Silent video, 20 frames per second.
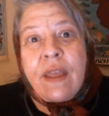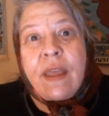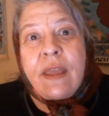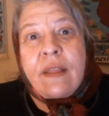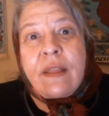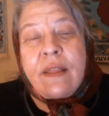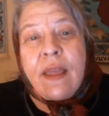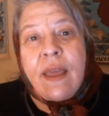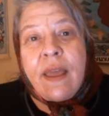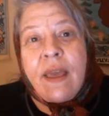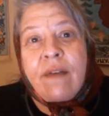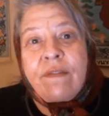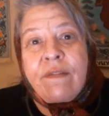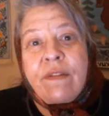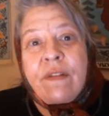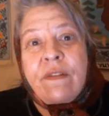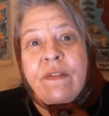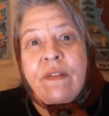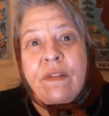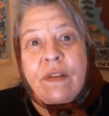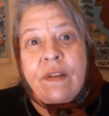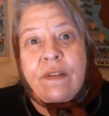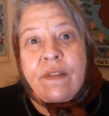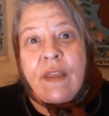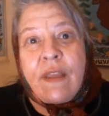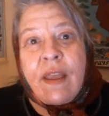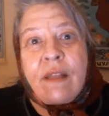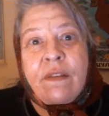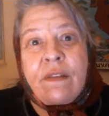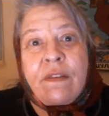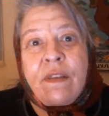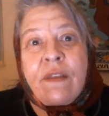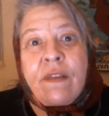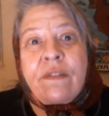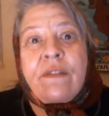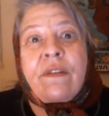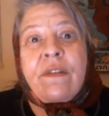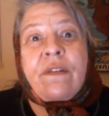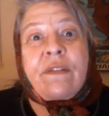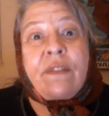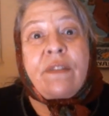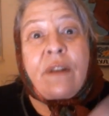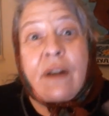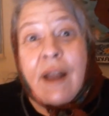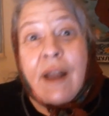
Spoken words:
in the heavens and his ancestors